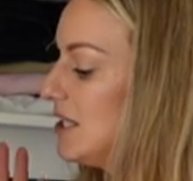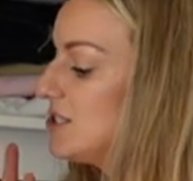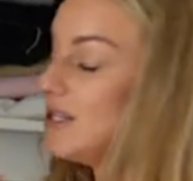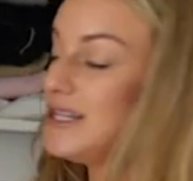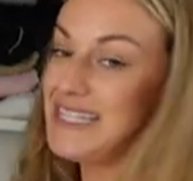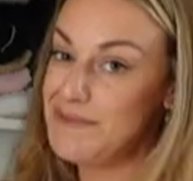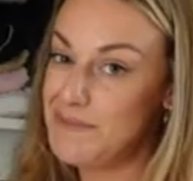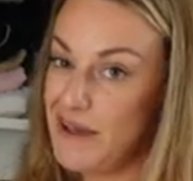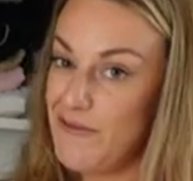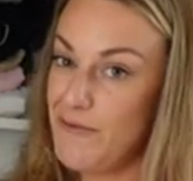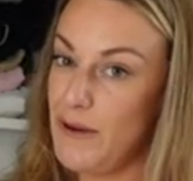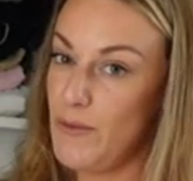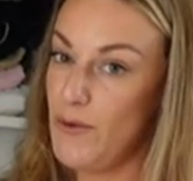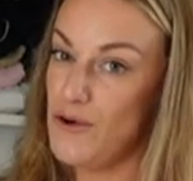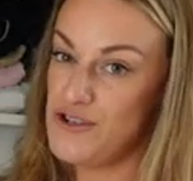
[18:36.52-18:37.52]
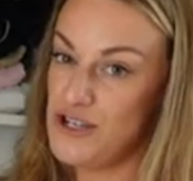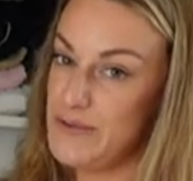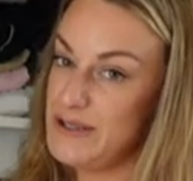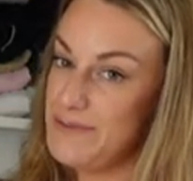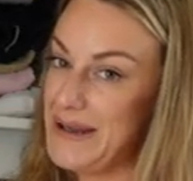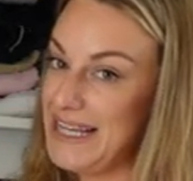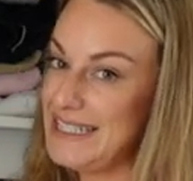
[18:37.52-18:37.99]
So this bit of my wardrobe
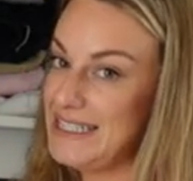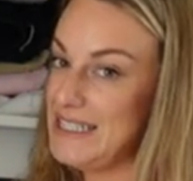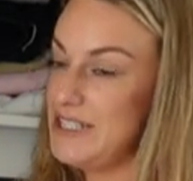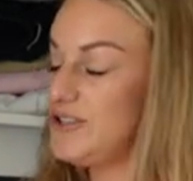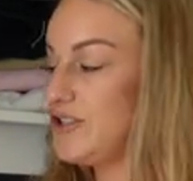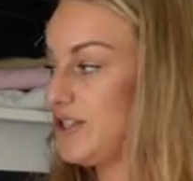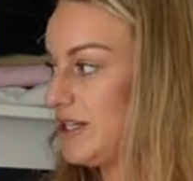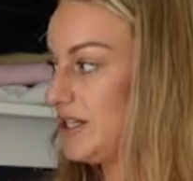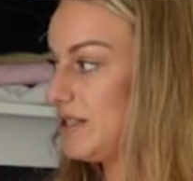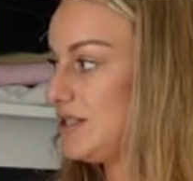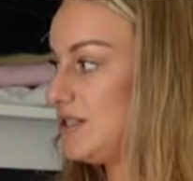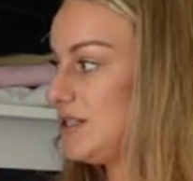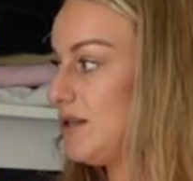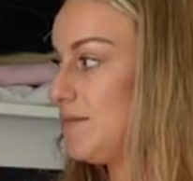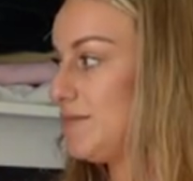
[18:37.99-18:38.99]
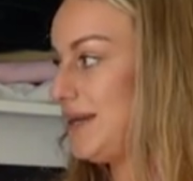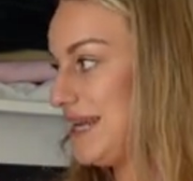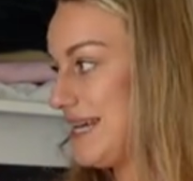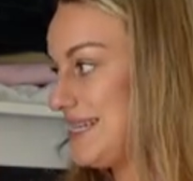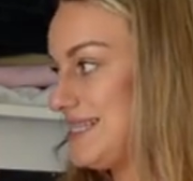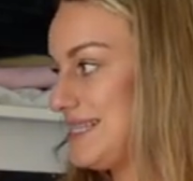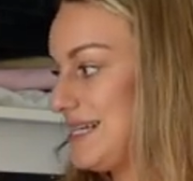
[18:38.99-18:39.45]
is basically just
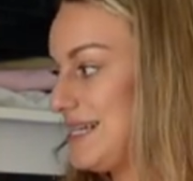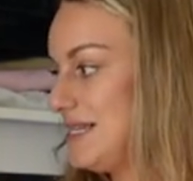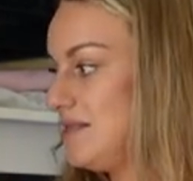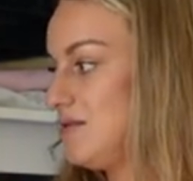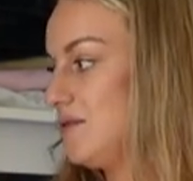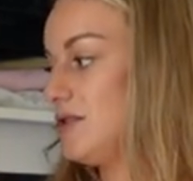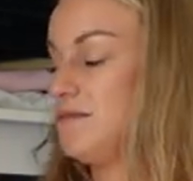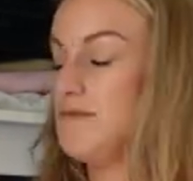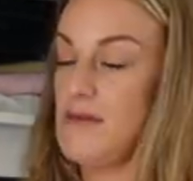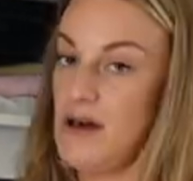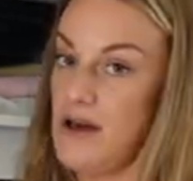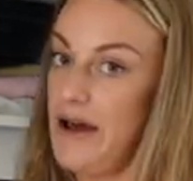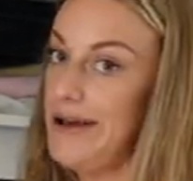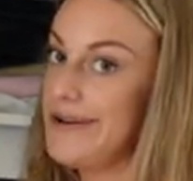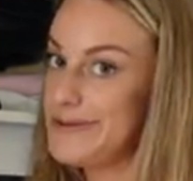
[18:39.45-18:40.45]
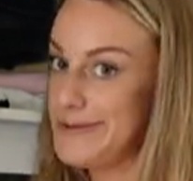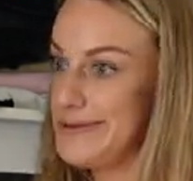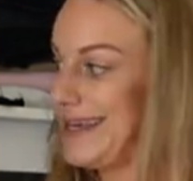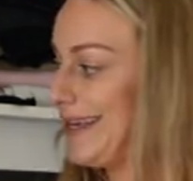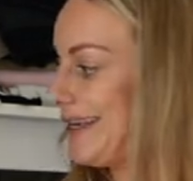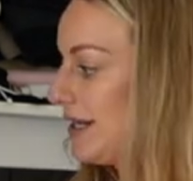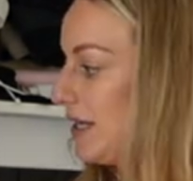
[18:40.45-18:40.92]
blazers, which I'm 100%
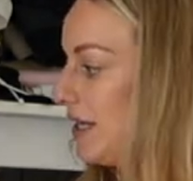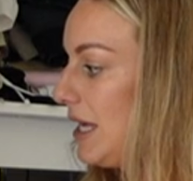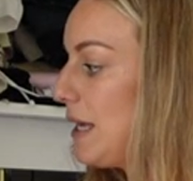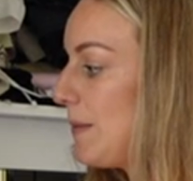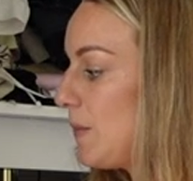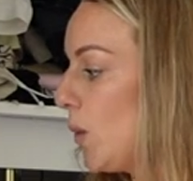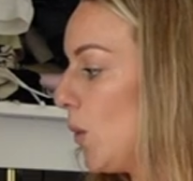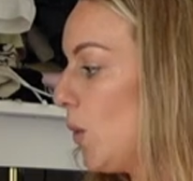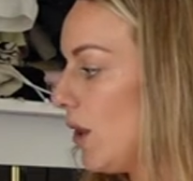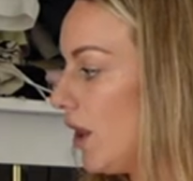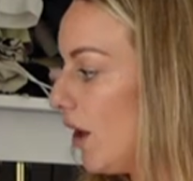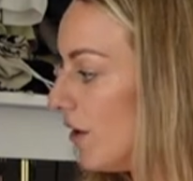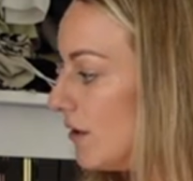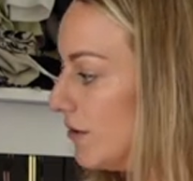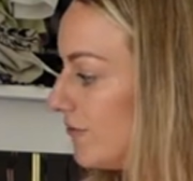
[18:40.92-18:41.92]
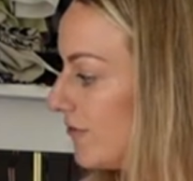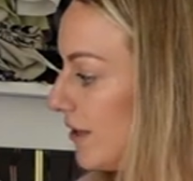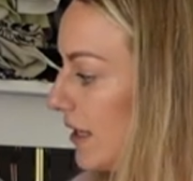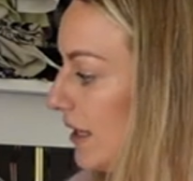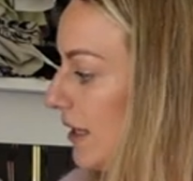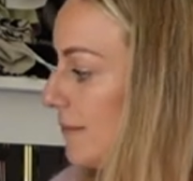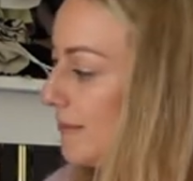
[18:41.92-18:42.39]
going to keep all of
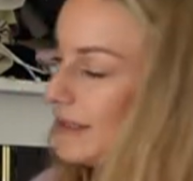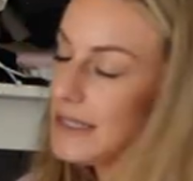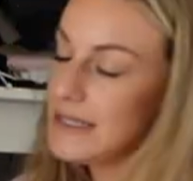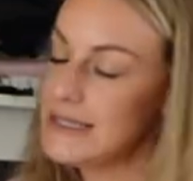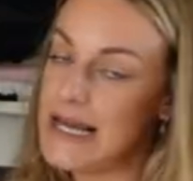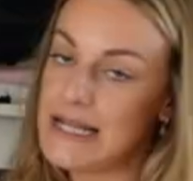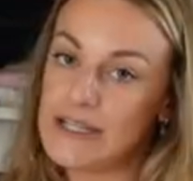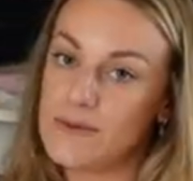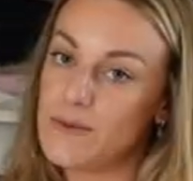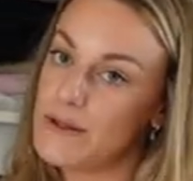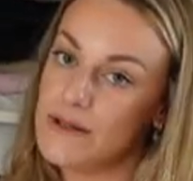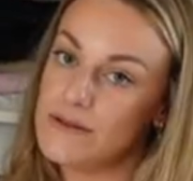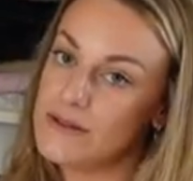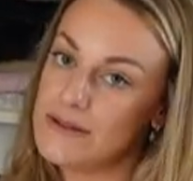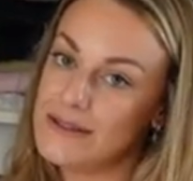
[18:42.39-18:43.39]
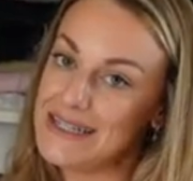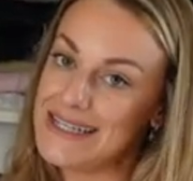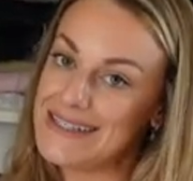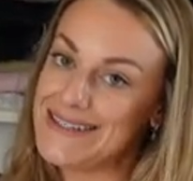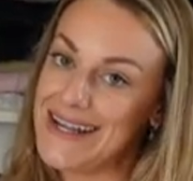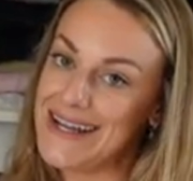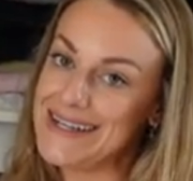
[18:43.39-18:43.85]
because they're just one of those
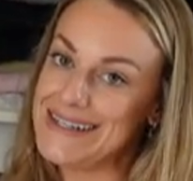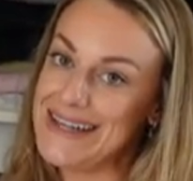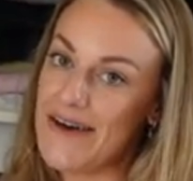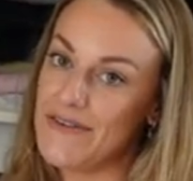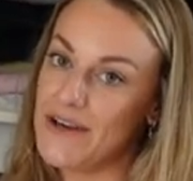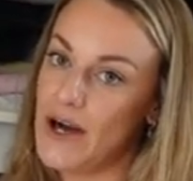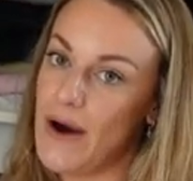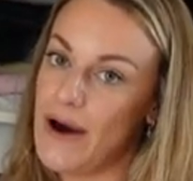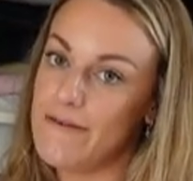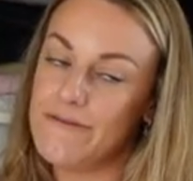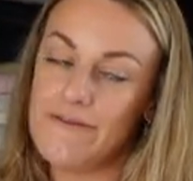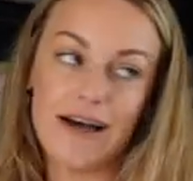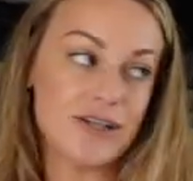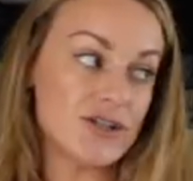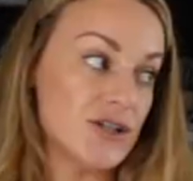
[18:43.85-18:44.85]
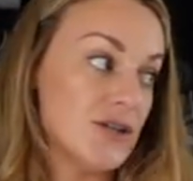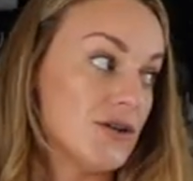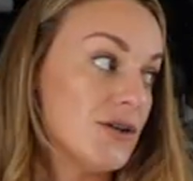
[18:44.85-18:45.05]
things that like never go out of fashion.